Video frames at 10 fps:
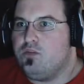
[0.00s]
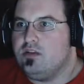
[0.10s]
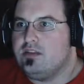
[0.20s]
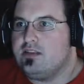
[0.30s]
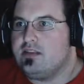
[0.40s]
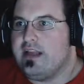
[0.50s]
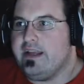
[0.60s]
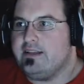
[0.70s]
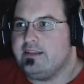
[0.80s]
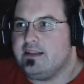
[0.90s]
wooden
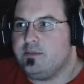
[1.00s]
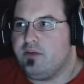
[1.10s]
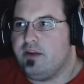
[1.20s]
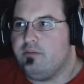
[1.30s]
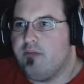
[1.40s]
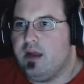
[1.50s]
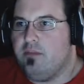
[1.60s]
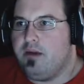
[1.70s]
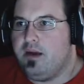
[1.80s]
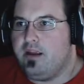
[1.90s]
slats separated
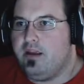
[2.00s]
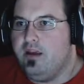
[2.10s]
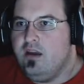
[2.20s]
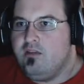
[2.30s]
my body